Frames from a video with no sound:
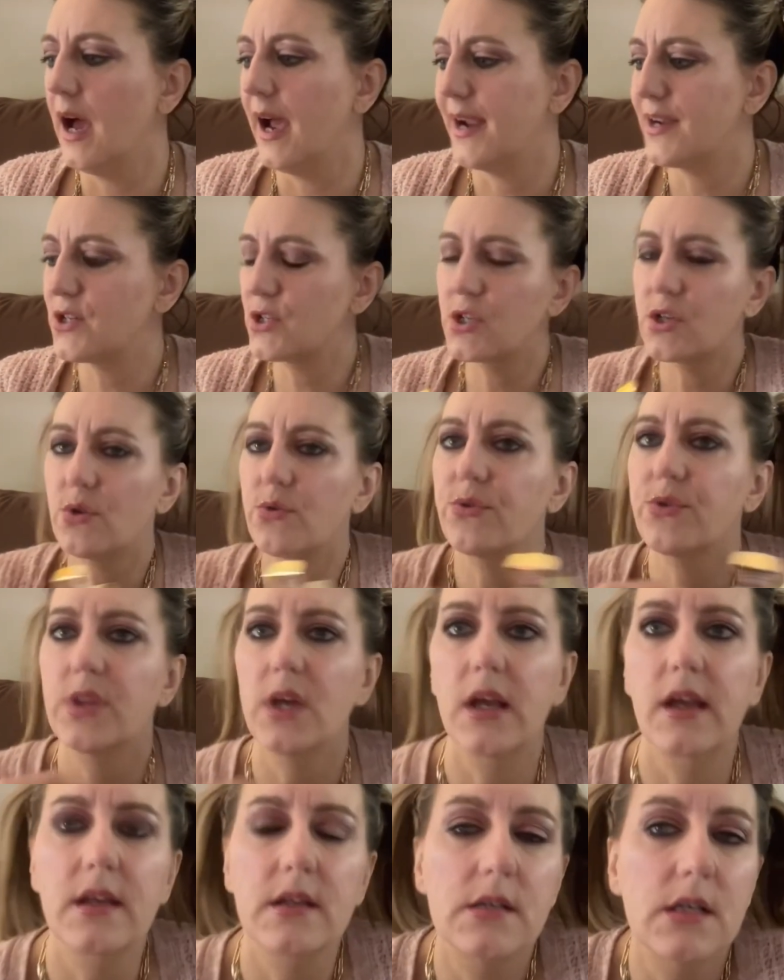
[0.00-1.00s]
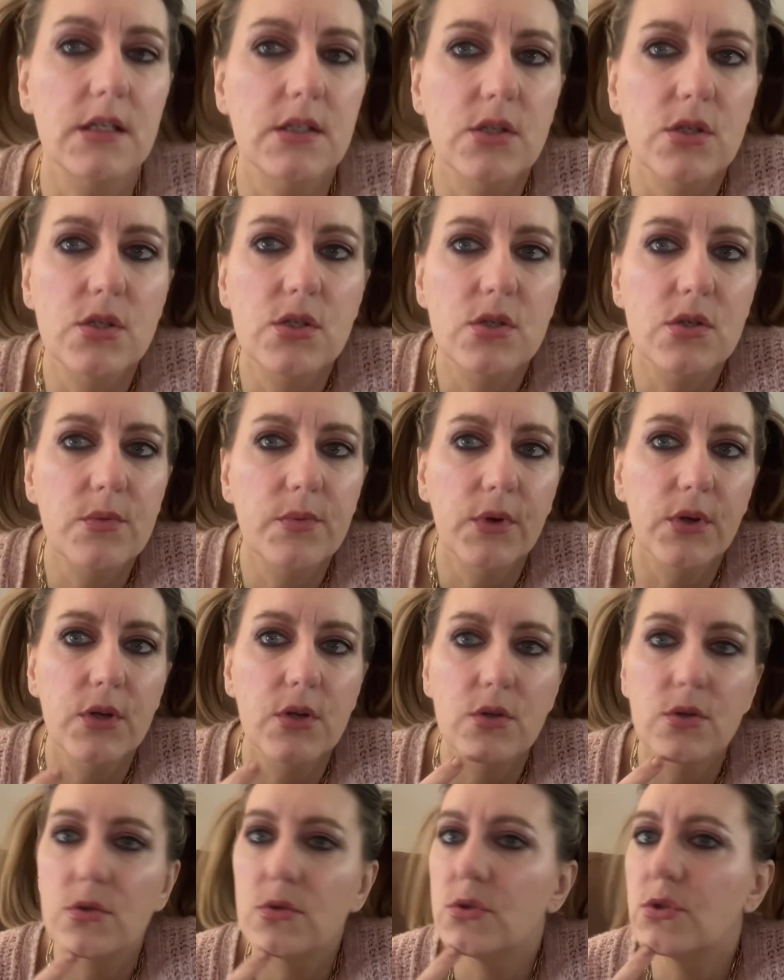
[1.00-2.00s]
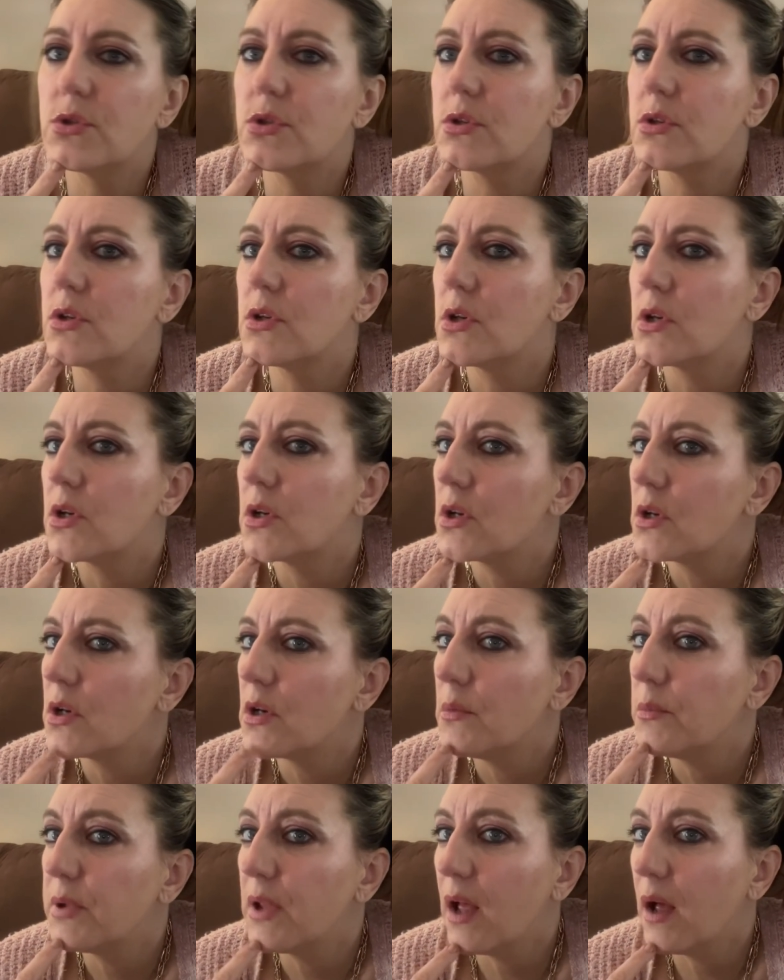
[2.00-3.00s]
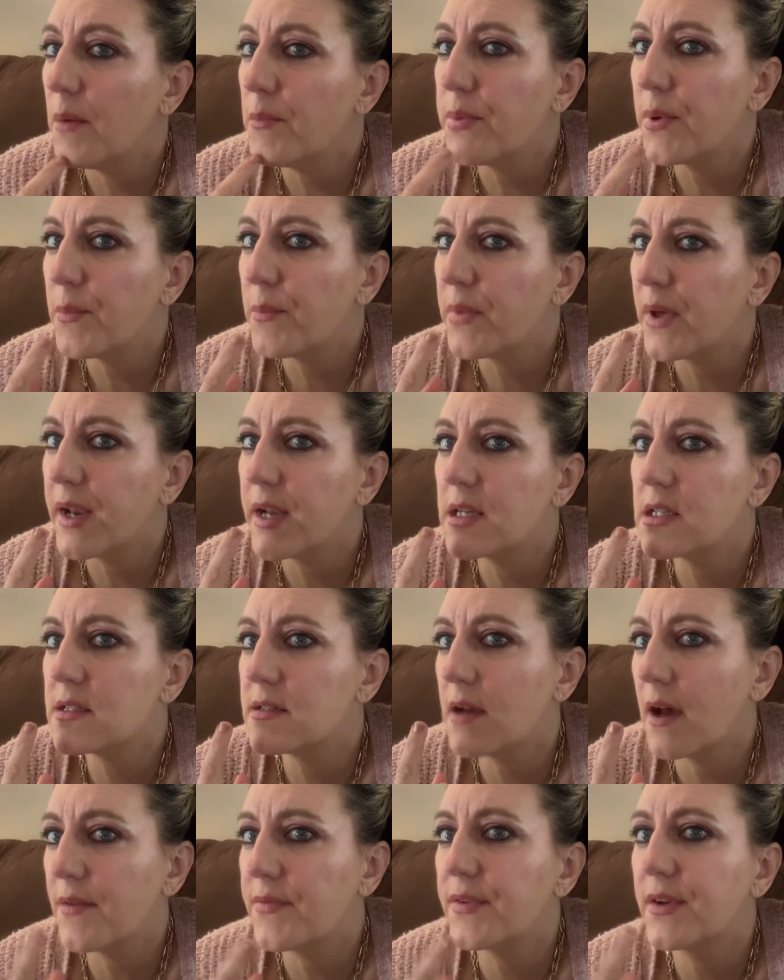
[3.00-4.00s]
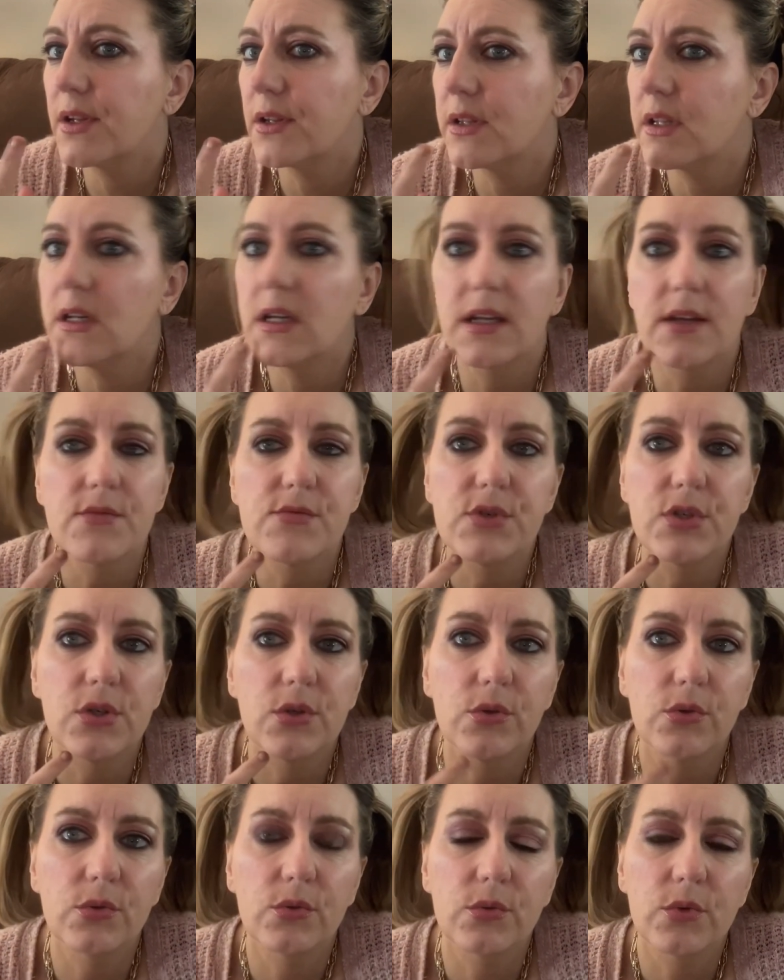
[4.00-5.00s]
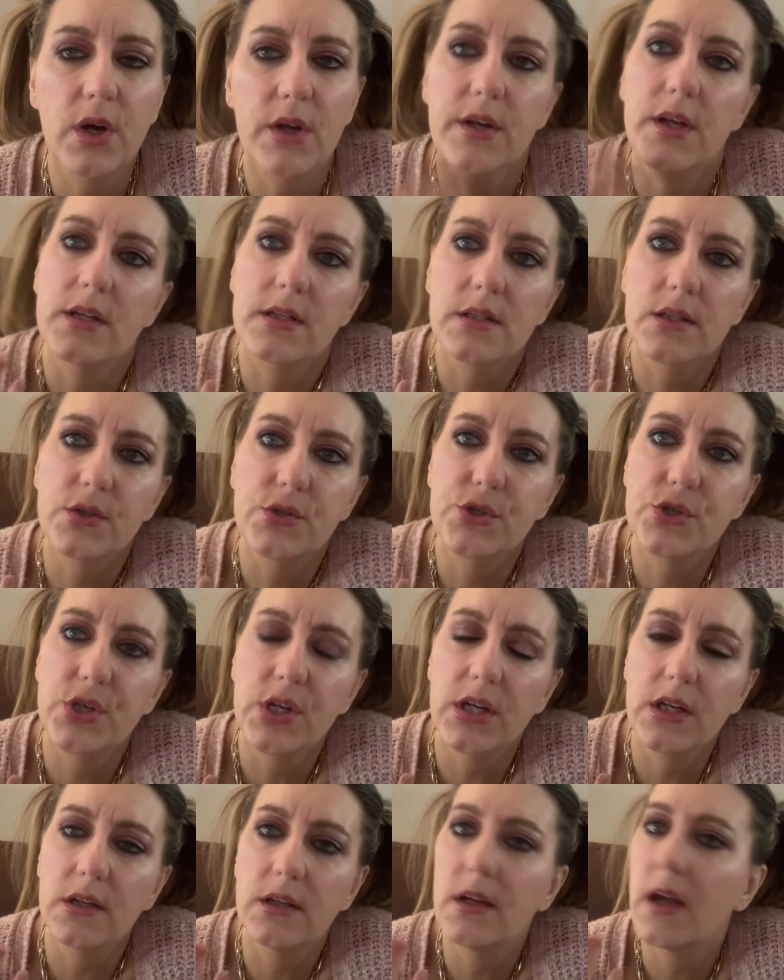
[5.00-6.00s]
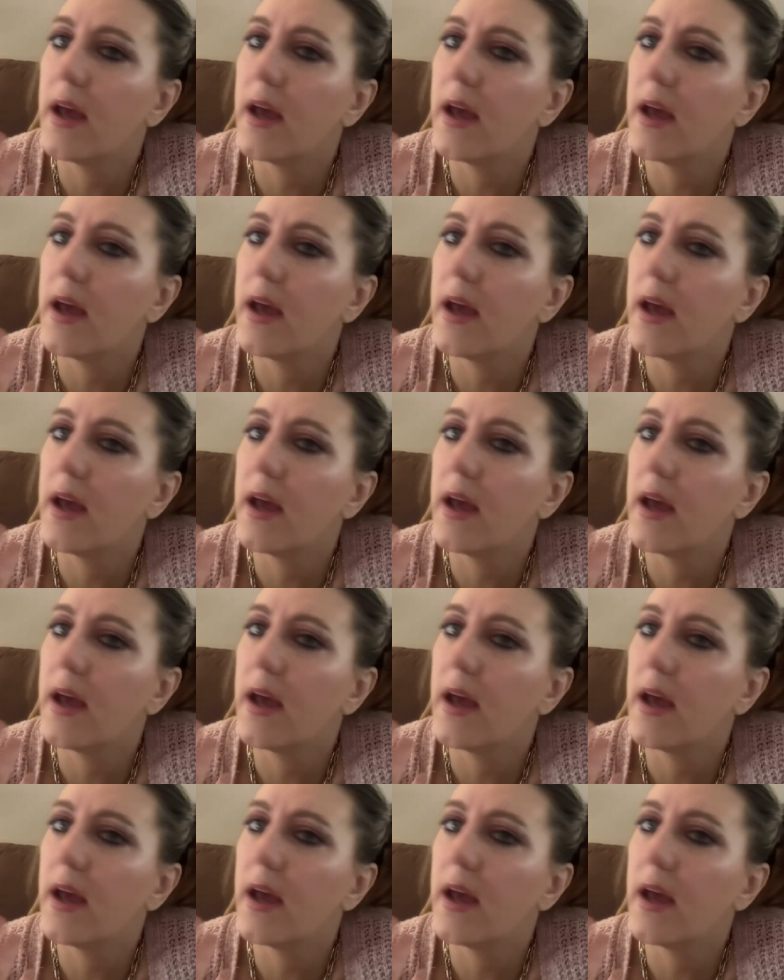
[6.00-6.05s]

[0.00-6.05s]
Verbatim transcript: I just don't think it does a super huge plump, but it definitely gives you a nice little sheen.